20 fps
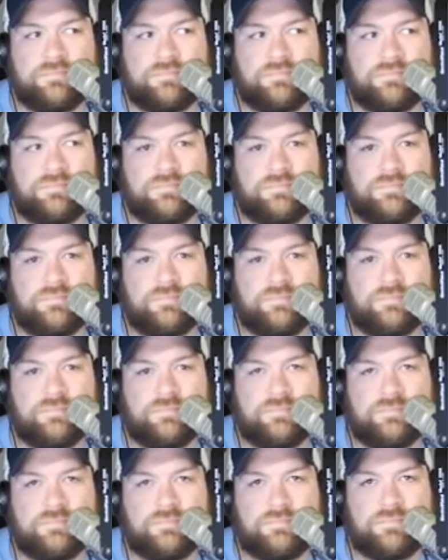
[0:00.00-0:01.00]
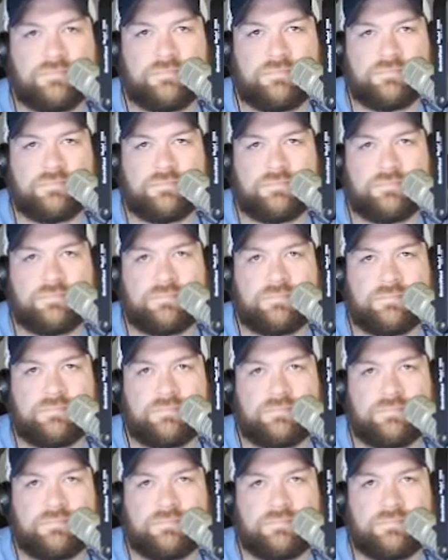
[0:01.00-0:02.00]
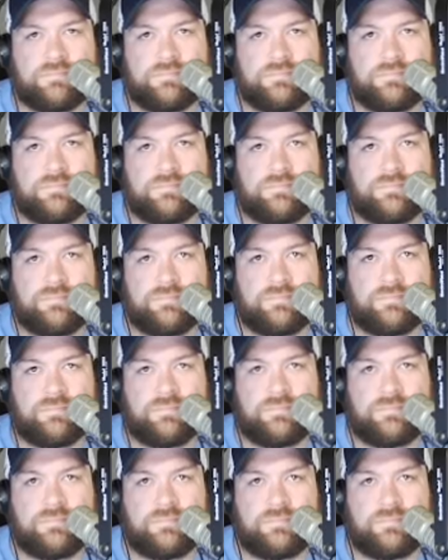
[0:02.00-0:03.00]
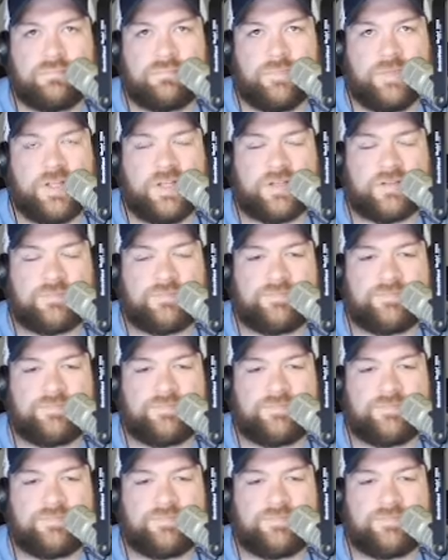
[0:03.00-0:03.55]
(silent)